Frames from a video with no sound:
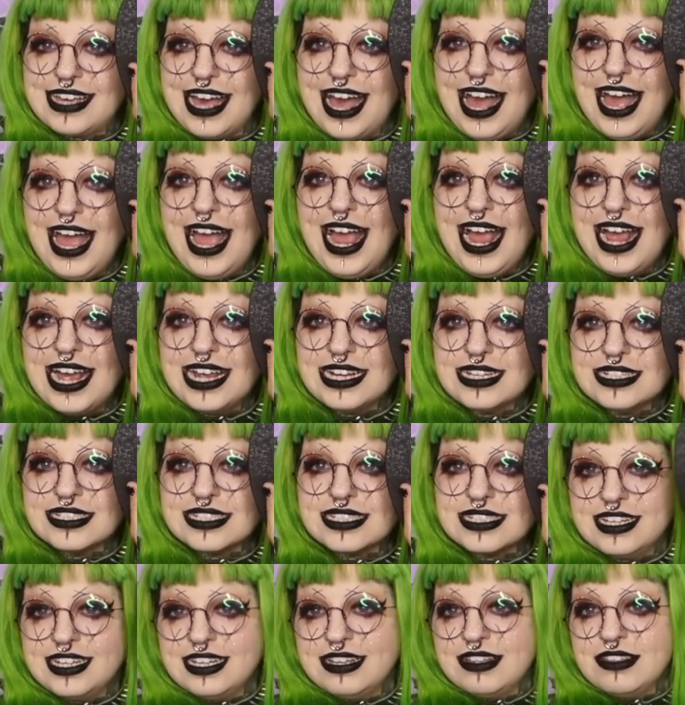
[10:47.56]

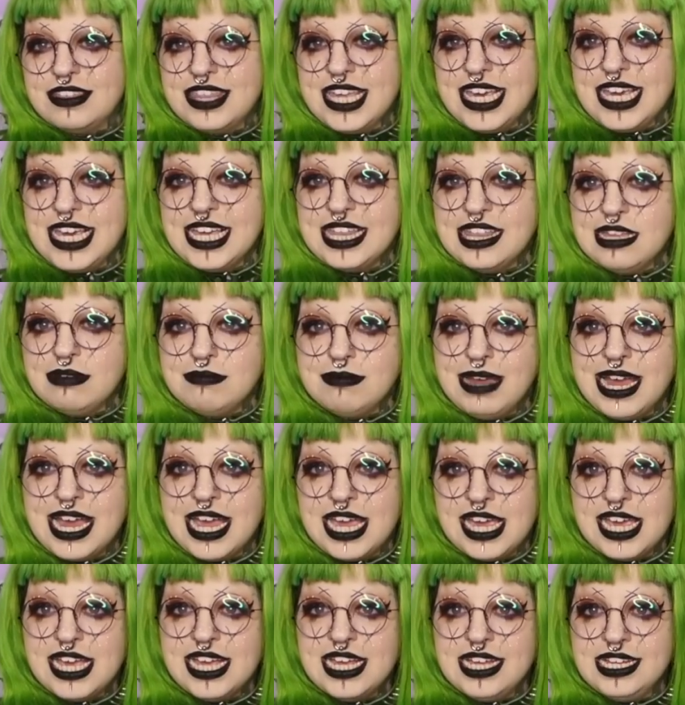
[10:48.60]
guys. Thicker than my
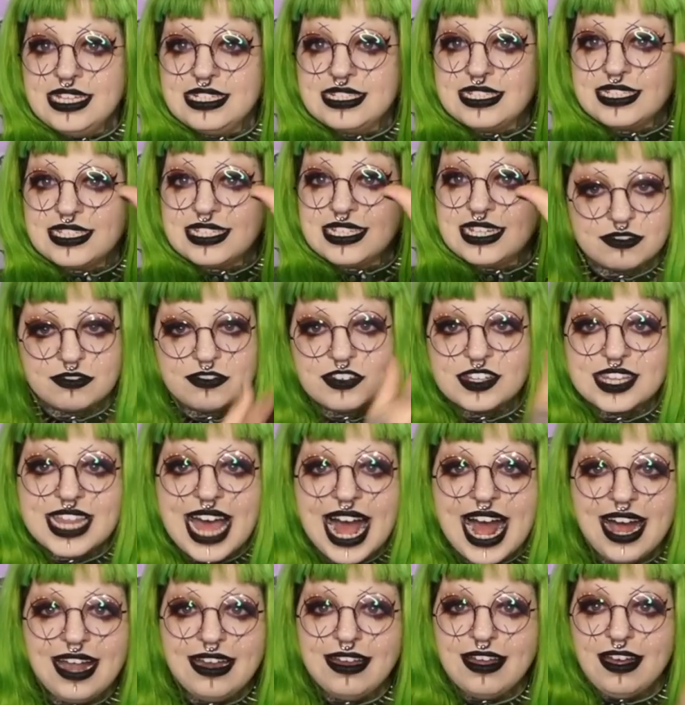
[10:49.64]
hands. For
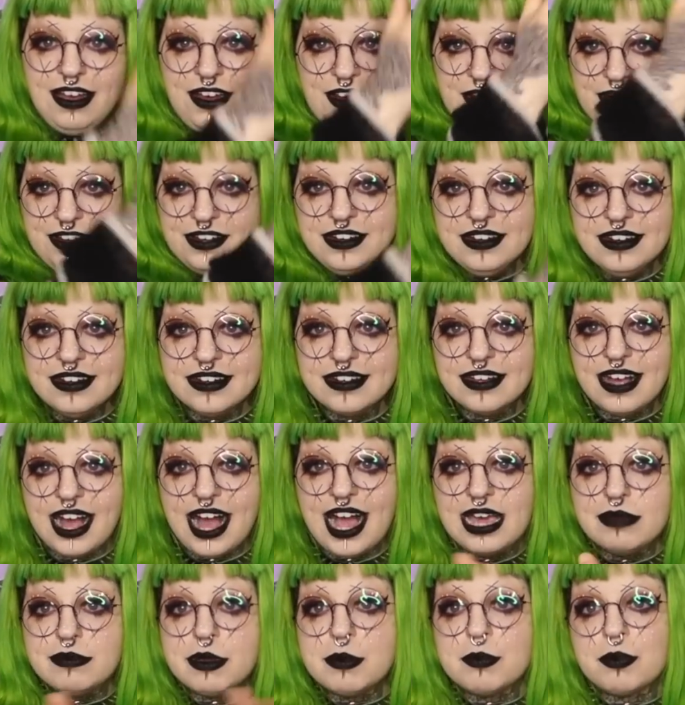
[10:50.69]
that alone,
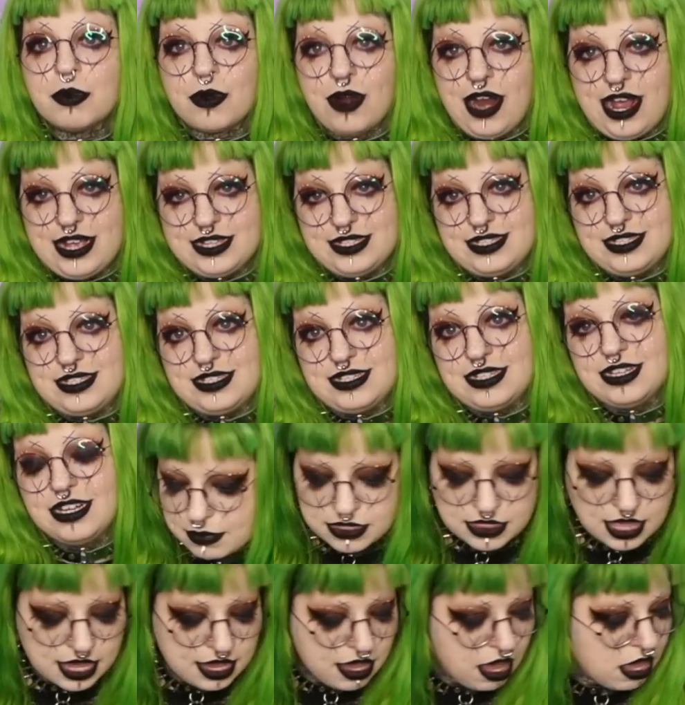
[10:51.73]
I am impressed.
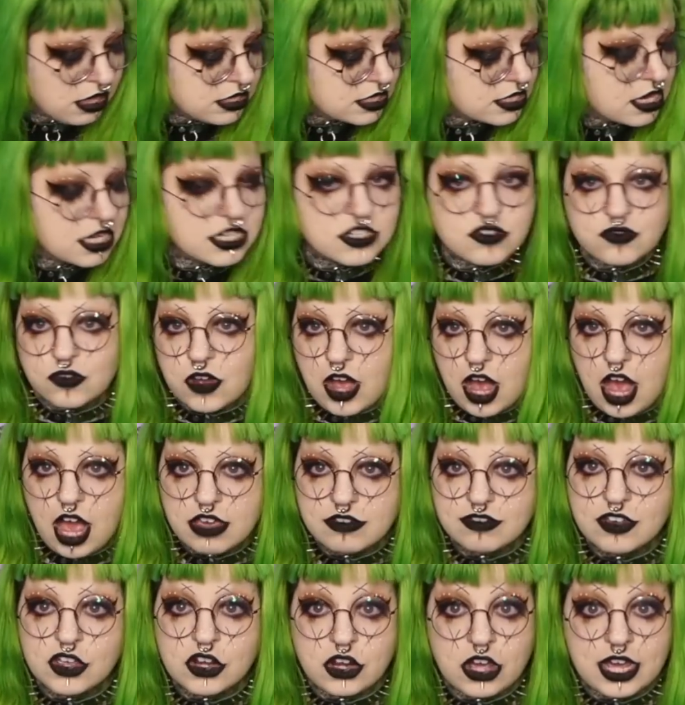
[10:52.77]
They are size
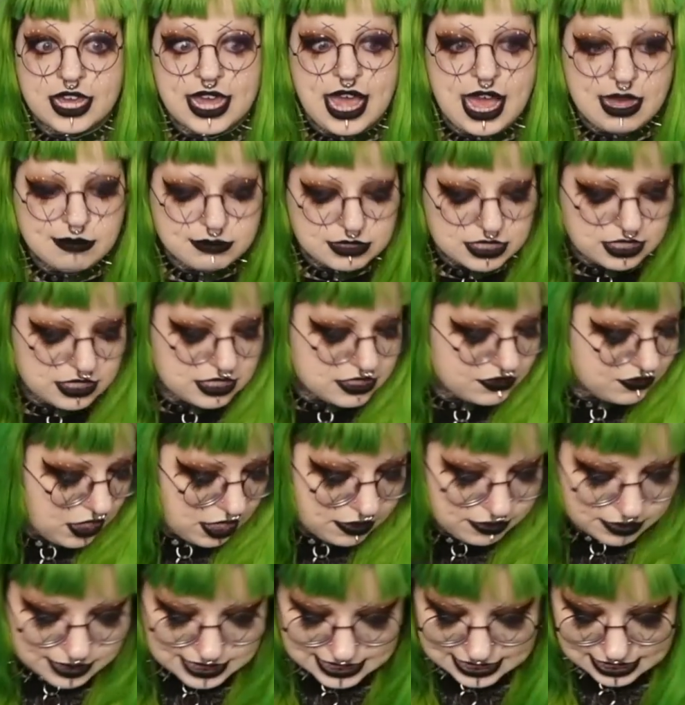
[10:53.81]
5 and I am size
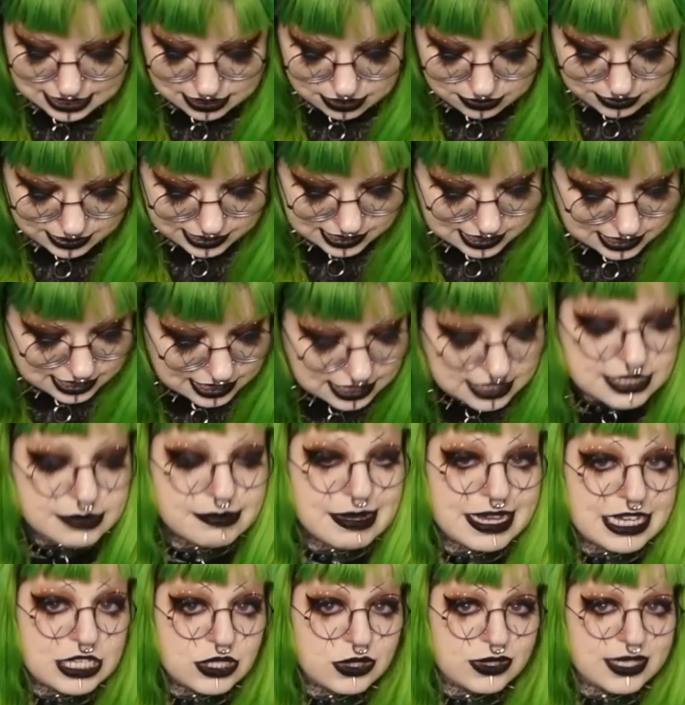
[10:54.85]
5. That's the other one.
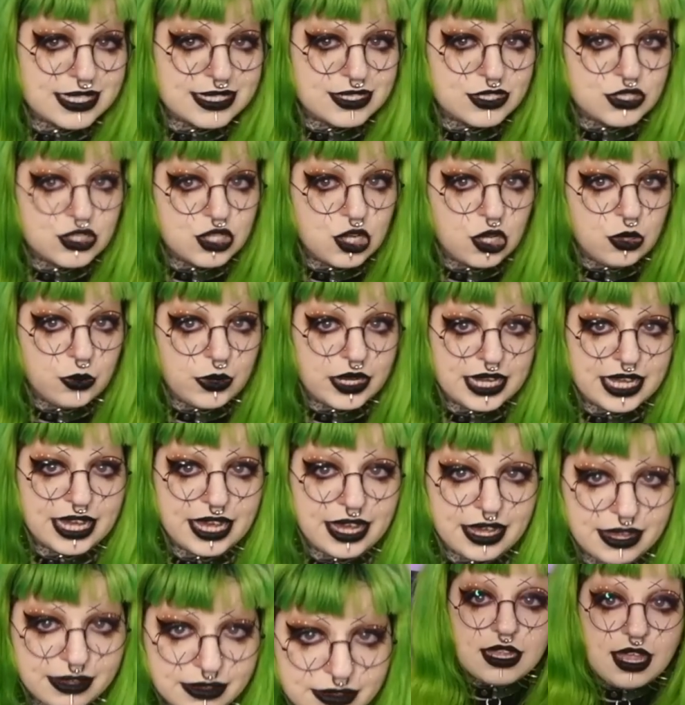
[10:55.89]
Make sure there's two in
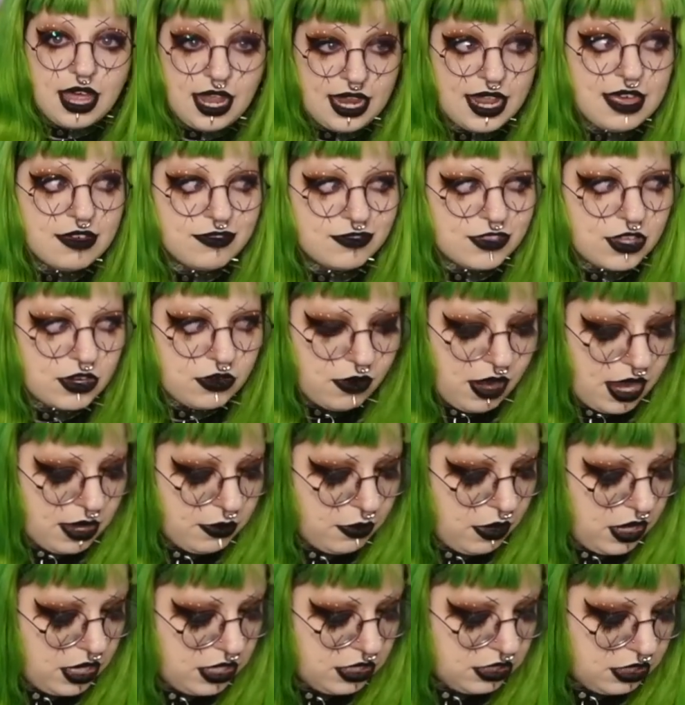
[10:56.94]
here, a left and a right
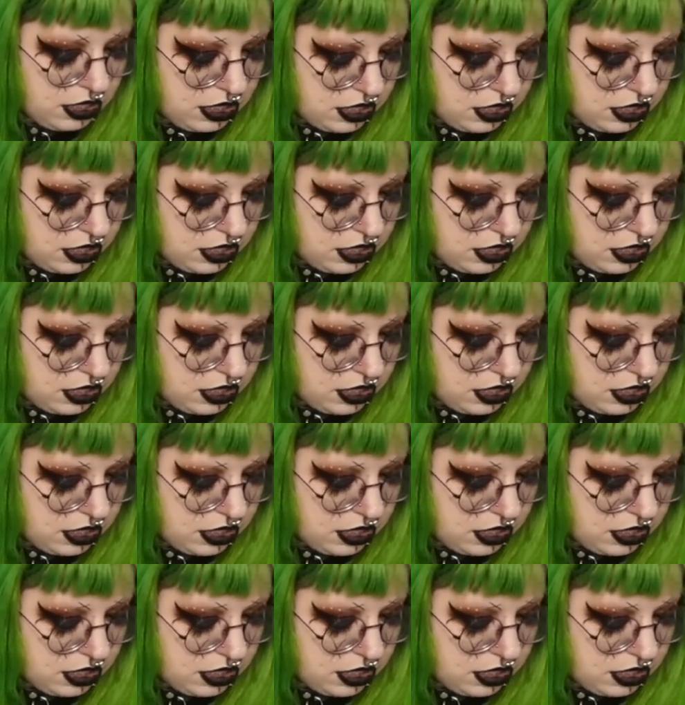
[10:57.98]
one.